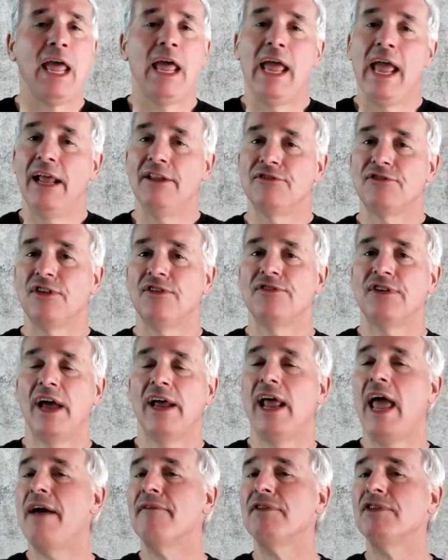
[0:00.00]
And since I
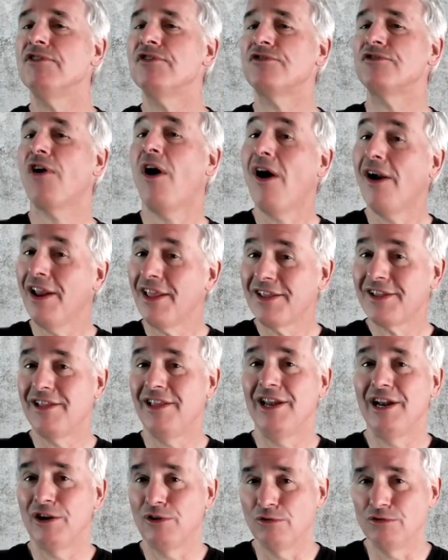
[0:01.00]
haven't started
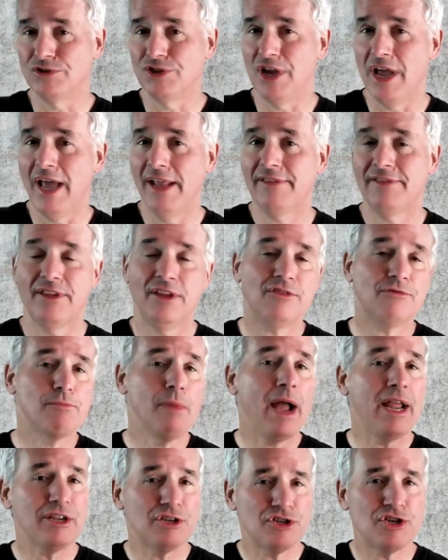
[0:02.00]
clinicals yet, this
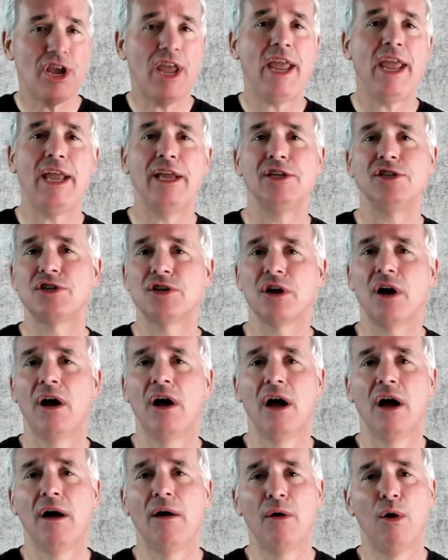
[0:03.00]
might change
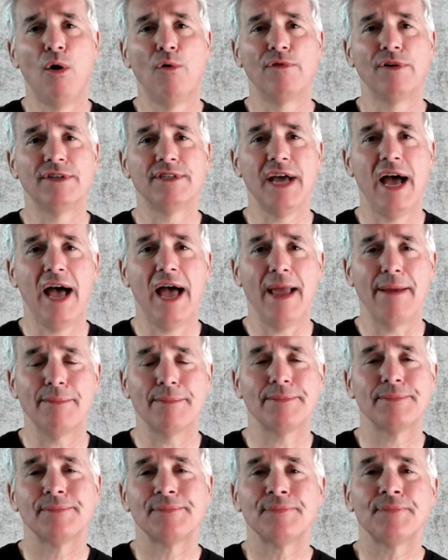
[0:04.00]
over
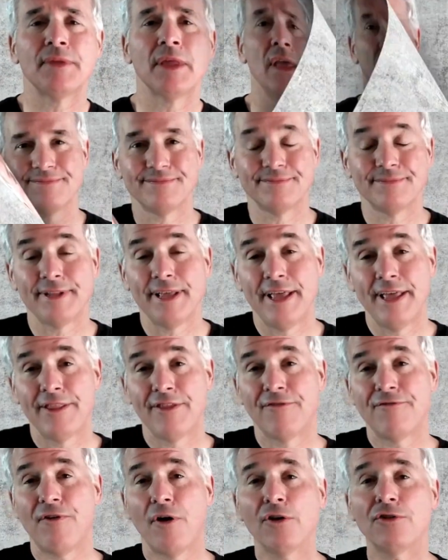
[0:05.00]
time.
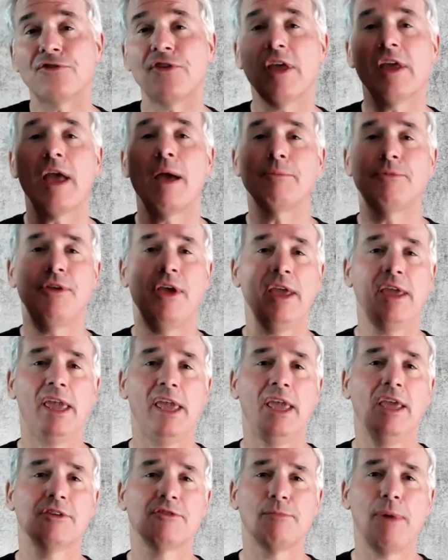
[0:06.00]
The first thing I'm
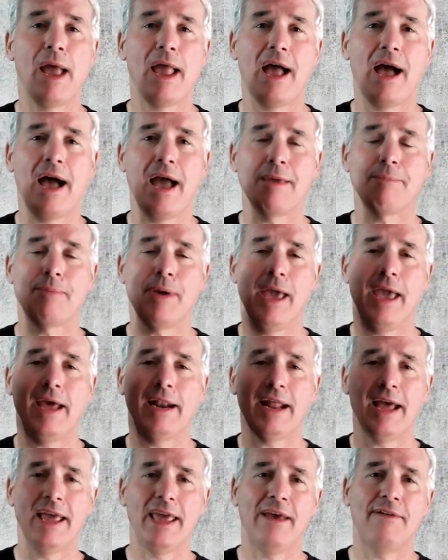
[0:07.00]
taking is my
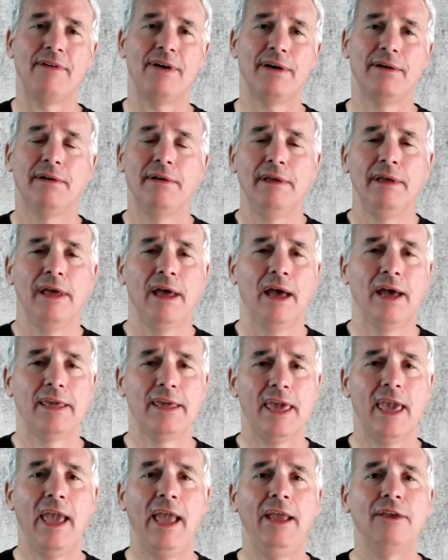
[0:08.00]
iPad. I have a
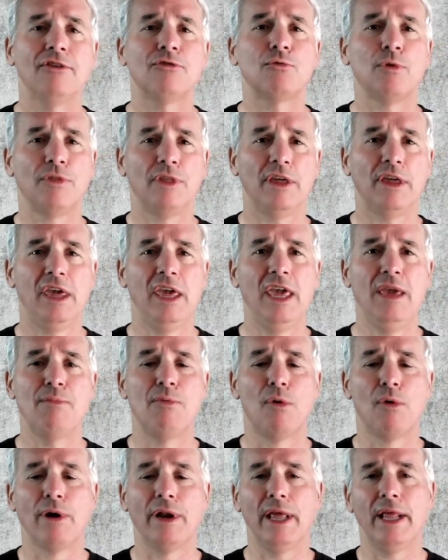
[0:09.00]
case with a
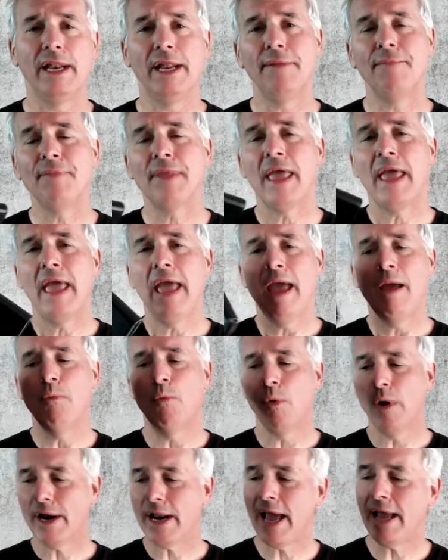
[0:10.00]
keyboard in it. And
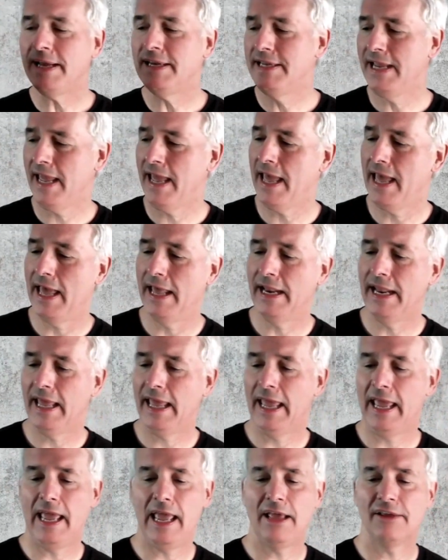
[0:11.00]
what I did
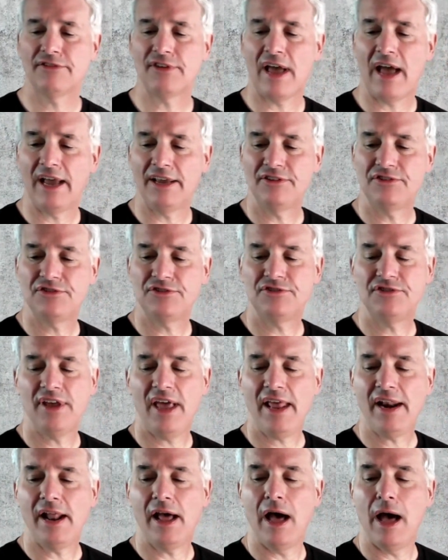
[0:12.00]
is I
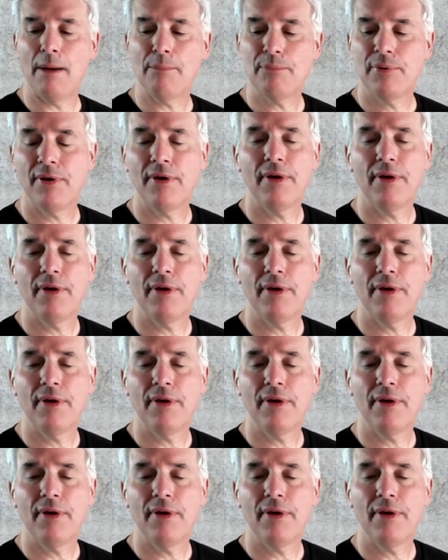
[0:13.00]
set up